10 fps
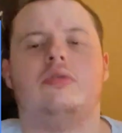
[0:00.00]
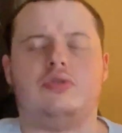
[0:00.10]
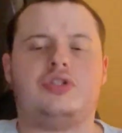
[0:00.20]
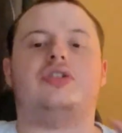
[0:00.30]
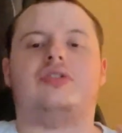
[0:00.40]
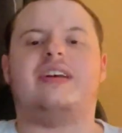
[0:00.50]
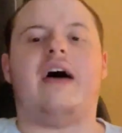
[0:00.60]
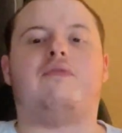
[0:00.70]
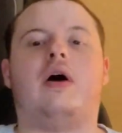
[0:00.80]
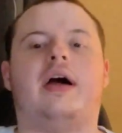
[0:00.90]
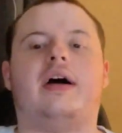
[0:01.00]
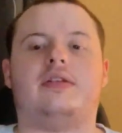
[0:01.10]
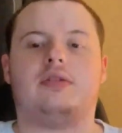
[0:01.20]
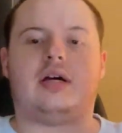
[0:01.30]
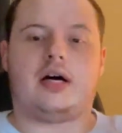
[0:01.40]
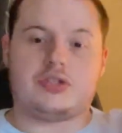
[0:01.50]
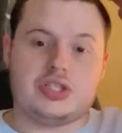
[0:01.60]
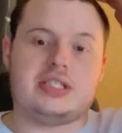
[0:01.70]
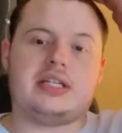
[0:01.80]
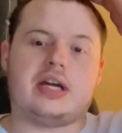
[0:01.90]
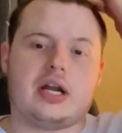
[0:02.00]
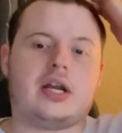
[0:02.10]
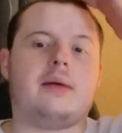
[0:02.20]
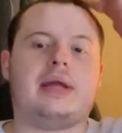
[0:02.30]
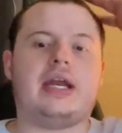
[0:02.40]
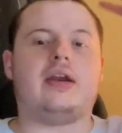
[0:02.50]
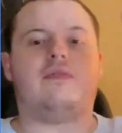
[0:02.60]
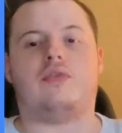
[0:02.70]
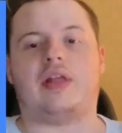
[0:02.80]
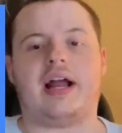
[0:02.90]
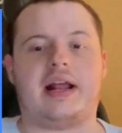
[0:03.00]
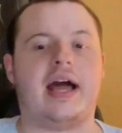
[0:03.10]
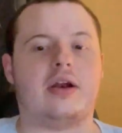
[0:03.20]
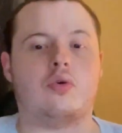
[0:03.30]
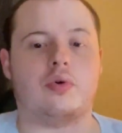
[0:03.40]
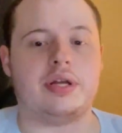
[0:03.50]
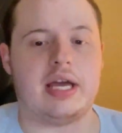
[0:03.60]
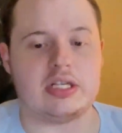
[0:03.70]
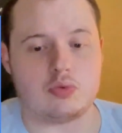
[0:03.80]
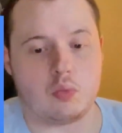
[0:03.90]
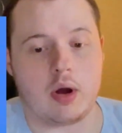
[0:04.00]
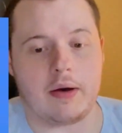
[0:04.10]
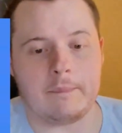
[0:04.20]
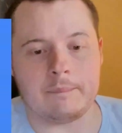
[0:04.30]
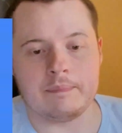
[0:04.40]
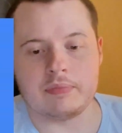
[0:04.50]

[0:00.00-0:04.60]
just FYI, she did got nominated for that category as well.